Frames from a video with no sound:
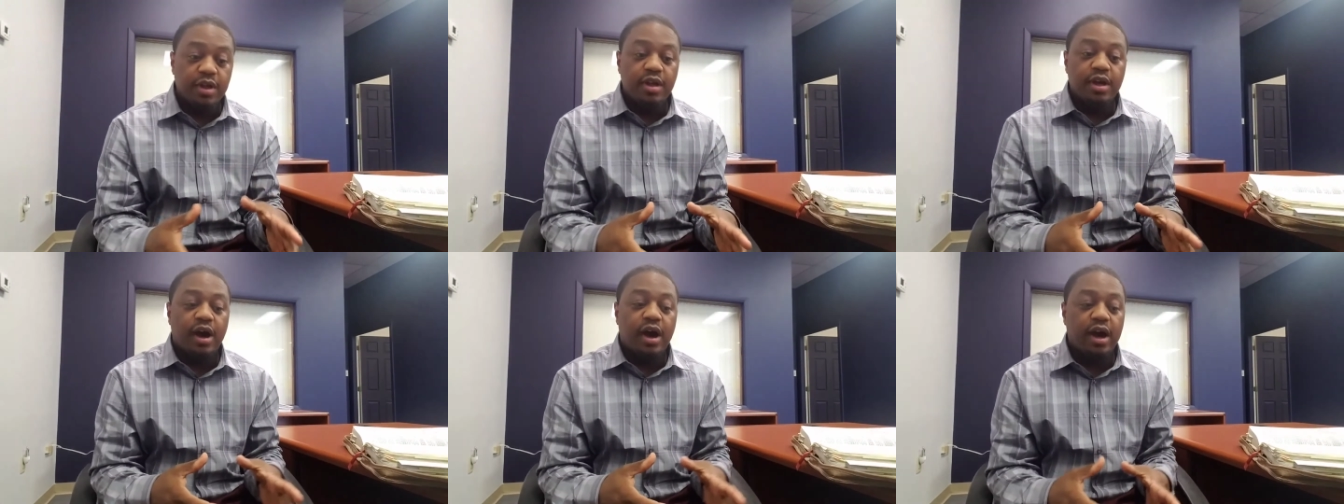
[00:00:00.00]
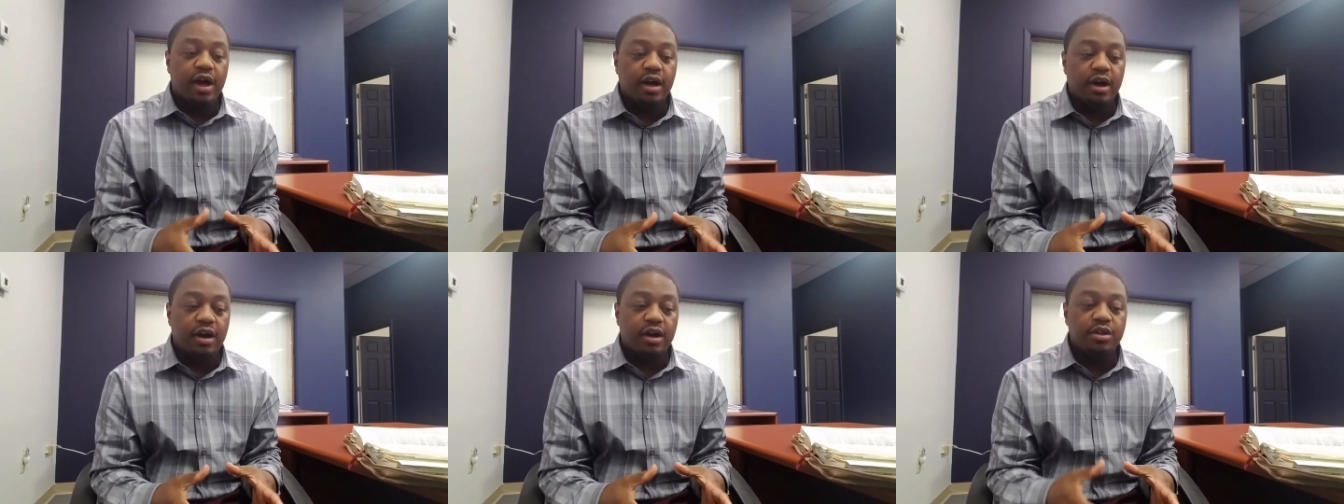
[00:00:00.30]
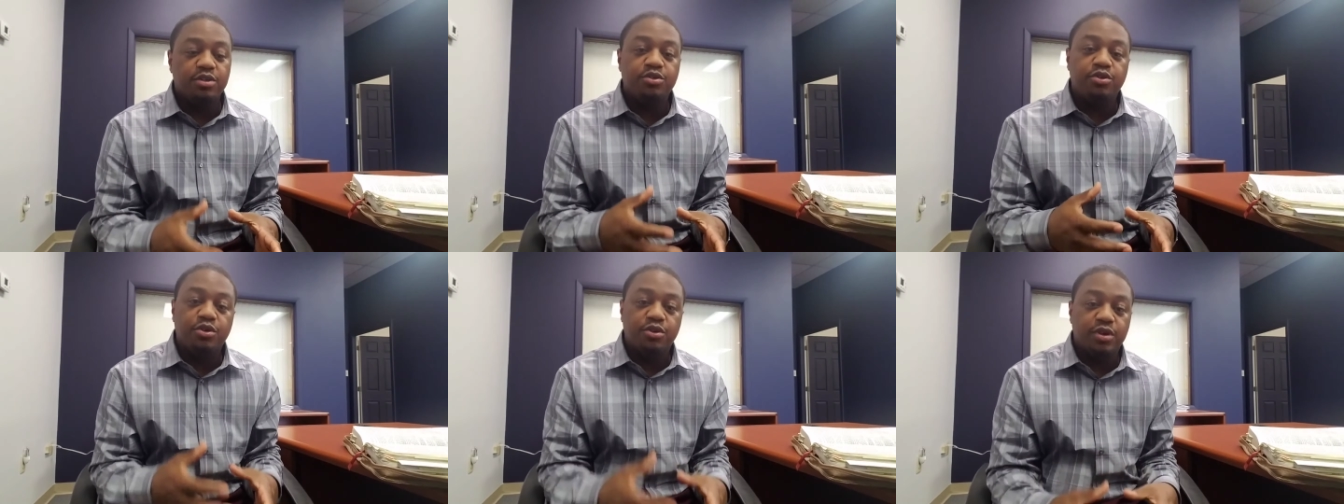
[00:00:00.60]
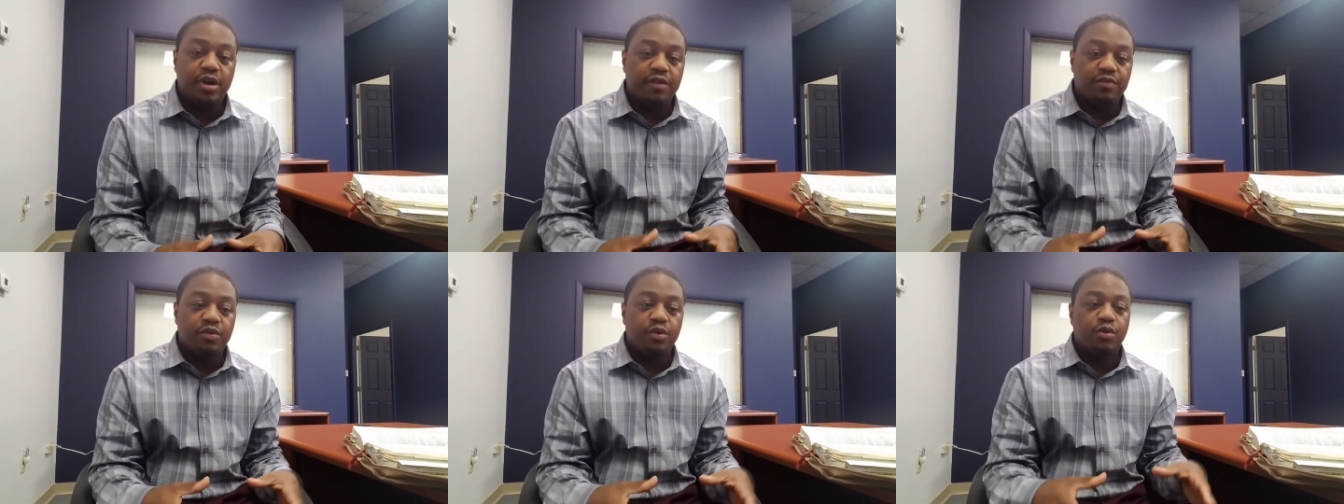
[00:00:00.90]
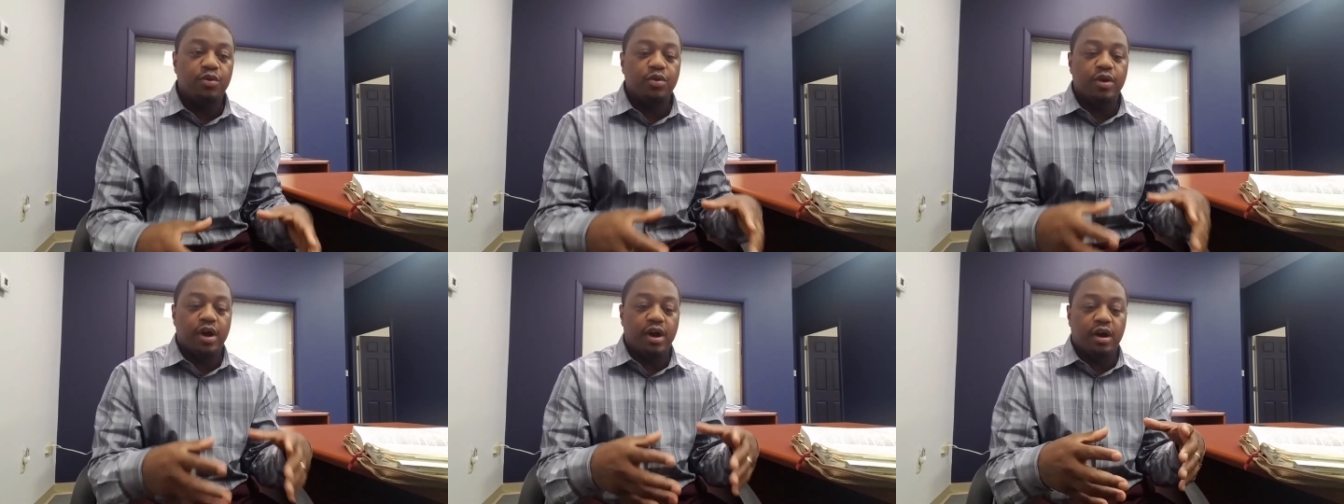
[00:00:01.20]
I, uh, you know, you have the
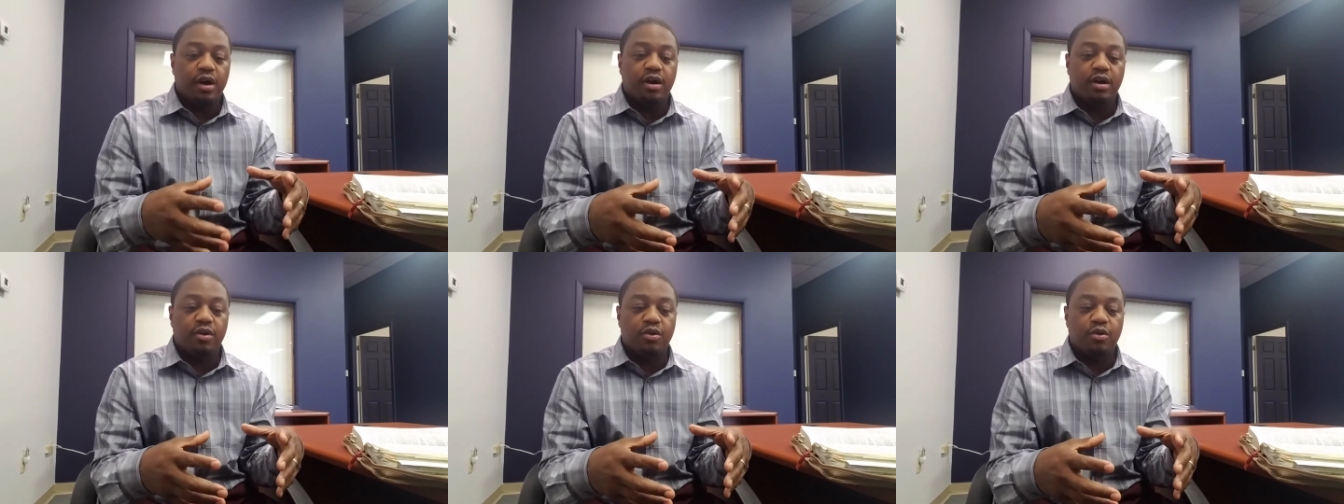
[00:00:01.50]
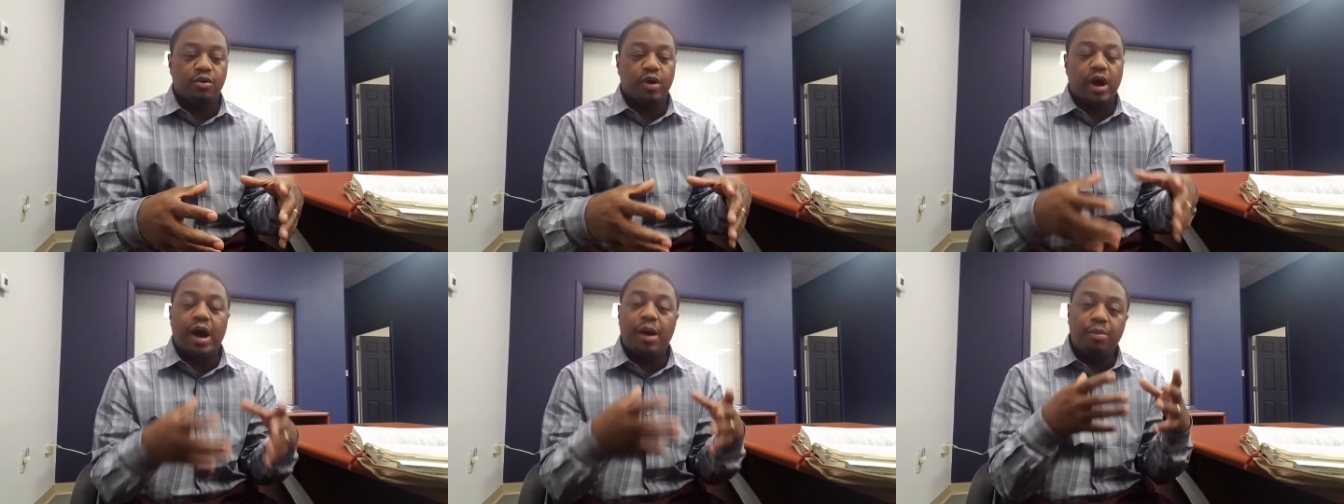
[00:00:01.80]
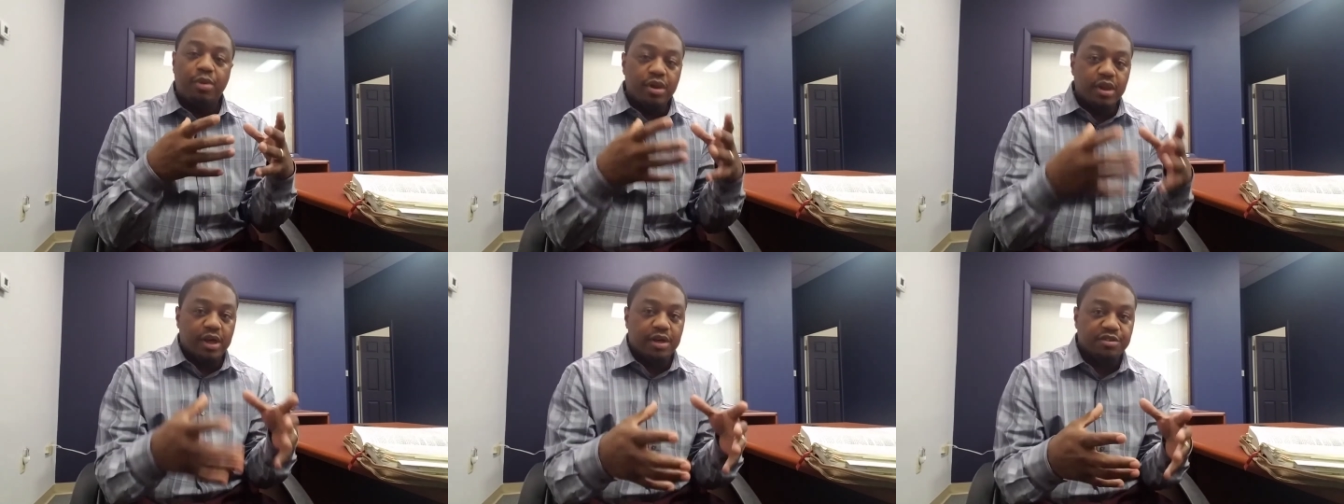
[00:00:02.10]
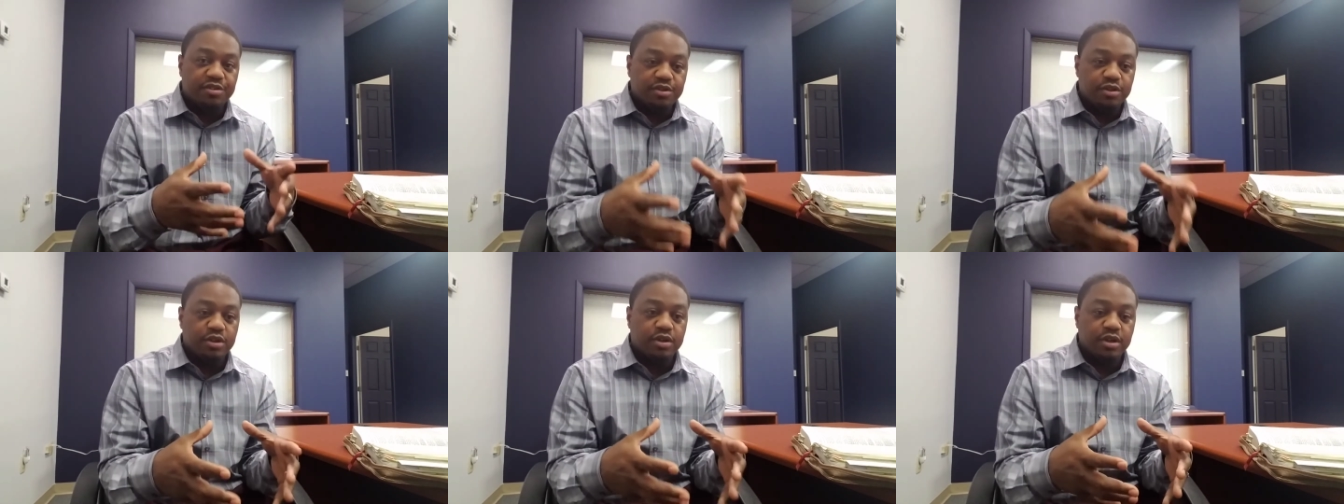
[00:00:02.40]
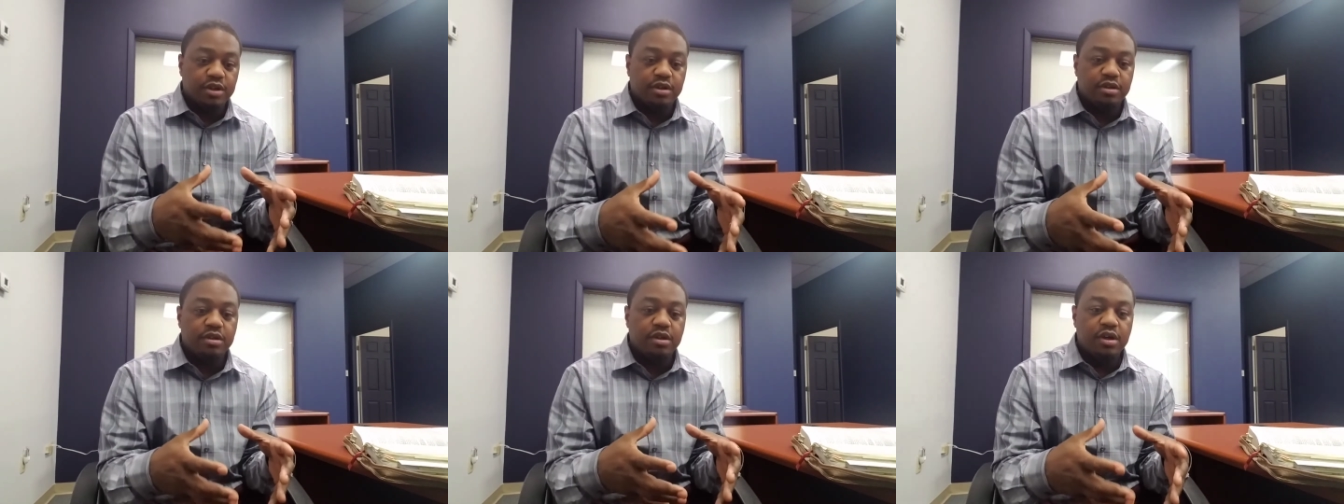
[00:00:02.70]
old uh, obelisk
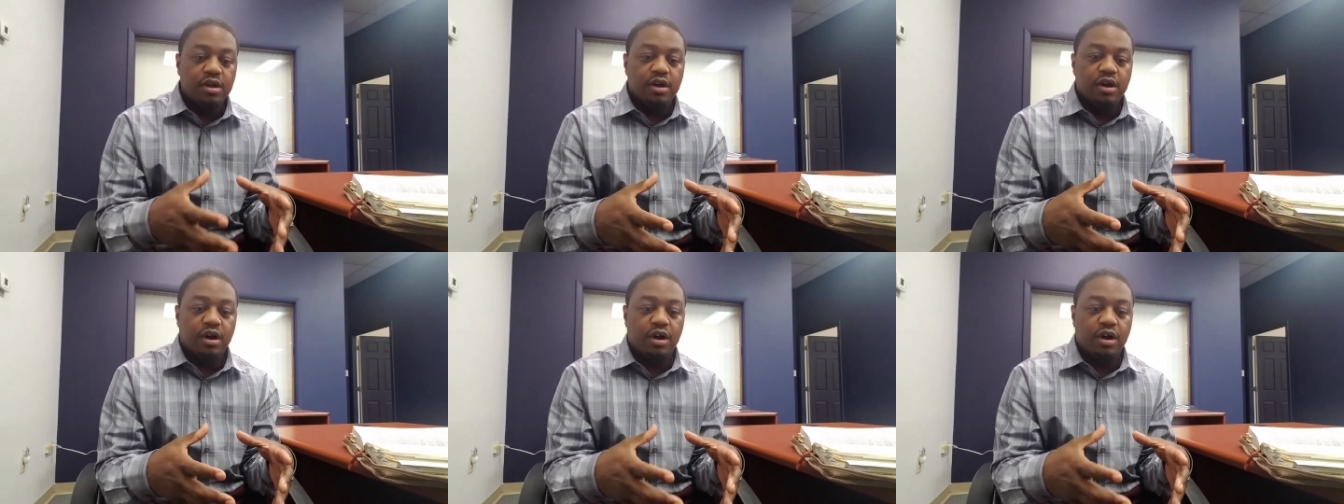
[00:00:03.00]
looking,